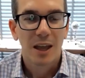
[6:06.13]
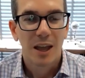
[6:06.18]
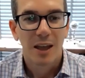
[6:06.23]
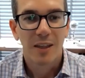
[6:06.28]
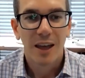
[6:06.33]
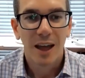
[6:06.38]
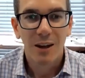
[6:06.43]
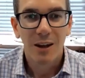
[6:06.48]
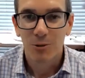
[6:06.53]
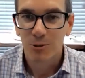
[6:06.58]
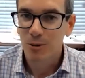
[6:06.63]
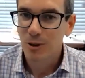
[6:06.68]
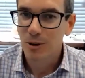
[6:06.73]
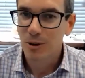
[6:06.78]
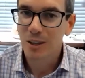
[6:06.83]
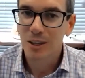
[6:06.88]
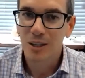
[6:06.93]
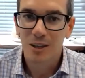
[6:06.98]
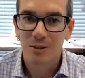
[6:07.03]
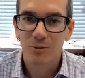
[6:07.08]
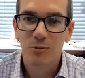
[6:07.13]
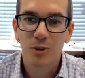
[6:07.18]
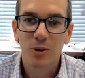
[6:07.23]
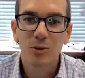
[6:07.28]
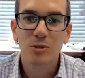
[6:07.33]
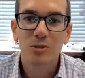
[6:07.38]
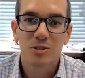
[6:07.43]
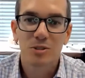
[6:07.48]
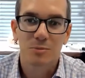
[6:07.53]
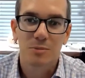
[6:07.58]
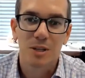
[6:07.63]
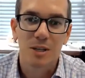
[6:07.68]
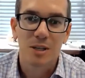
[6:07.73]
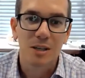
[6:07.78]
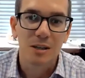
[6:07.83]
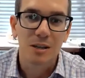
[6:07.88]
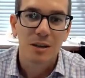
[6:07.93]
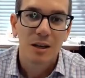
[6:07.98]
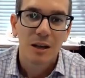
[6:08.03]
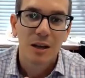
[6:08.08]
And that really confused
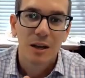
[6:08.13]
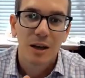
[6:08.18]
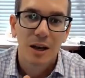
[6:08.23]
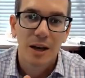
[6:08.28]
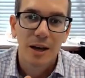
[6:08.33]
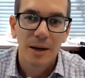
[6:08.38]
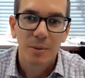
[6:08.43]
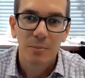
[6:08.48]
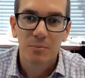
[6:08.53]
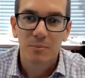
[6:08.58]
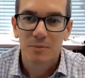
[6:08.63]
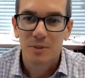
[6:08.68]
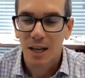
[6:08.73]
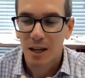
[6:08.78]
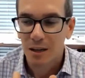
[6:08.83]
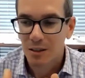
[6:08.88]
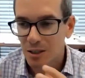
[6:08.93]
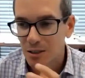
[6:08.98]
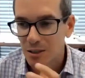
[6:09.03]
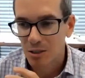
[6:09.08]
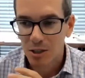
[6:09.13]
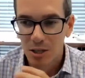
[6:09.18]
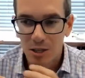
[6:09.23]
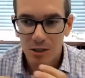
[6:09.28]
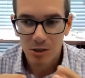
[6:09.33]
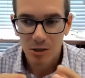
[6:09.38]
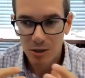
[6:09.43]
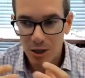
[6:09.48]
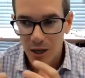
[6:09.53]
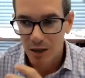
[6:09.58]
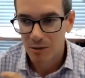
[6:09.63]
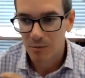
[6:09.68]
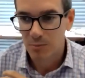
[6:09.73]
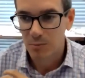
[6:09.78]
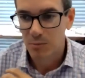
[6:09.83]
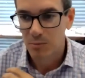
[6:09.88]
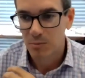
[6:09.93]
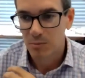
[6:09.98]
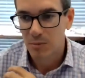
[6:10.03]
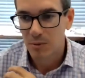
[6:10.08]
me. Dad, can you kind
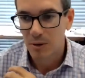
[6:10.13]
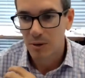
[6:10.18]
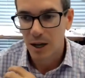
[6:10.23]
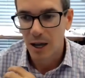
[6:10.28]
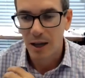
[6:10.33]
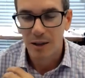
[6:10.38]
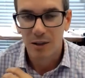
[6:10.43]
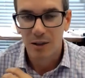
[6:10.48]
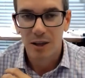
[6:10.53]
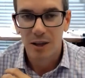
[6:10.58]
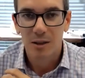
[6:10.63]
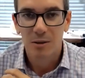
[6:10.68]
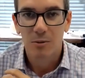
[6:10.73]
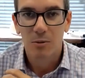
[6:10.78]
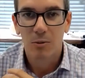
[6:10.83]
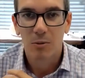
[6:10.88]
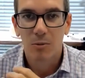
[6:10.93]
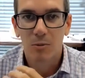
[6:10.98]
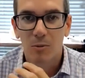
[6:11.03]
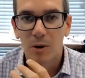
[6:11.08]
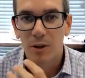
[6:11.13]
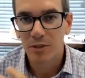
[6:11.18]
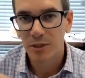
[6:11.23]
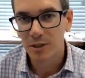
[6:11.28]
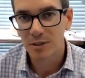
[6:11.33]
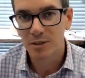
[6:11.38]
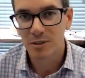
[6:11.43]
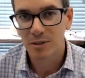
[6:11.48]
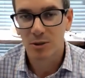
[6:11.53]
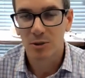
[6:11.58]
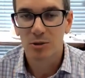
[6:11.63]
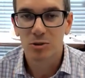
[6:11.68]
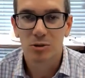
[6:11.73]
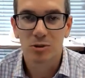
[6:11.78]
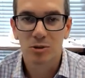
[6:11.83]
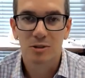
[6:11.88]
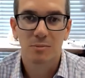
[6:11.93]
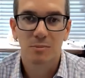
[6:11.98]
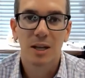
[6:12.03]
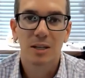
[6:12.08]
of highlight what the
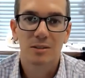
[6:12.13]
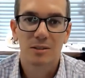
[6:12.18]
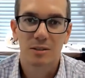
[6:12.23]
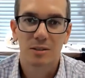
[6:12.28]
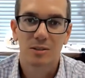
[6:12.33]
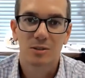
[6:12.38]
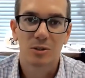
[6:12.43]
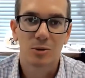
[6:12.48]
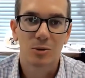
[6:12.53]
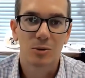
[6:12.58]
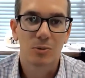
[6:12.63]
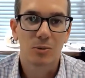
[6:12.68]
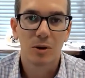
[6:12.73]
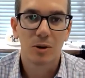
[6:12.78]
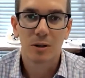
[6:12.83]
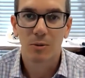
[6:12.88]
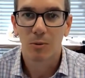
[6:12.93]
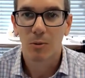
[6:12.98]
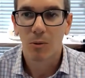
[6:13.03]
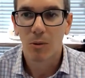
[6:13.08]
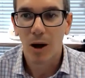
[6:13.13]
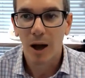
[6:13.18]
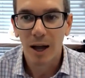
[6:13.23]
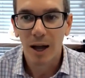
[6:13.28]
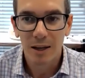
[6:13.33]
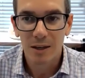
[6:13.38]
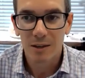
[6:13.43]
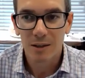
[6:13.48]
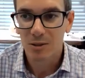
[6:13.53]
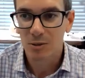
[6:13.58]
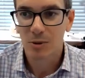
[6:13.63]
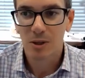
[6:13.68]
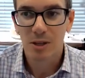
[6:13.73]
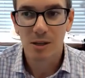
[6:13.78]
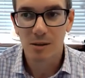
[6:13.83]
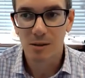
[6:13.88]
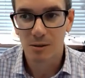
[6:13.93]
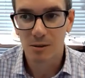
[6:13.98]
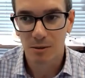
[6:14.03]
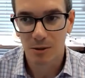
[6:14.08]
disclosure is meant to do? Why do
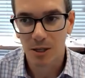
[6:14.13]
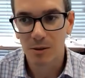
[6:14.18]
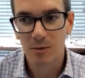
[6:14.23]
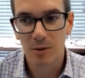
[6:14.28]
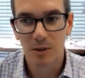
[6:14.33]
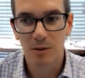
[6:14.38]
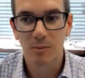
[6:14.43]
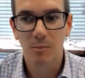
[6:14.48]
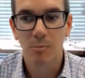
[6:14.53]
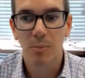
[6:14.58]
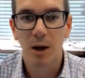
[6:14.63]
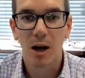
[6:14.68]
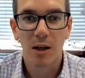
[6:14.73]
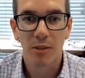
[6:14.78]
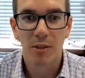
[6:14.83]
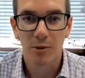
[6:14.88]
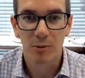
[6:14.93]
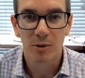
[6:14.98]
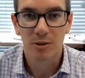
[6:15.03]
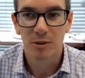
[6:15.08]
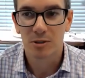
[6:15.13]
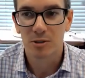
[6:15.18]
we even bother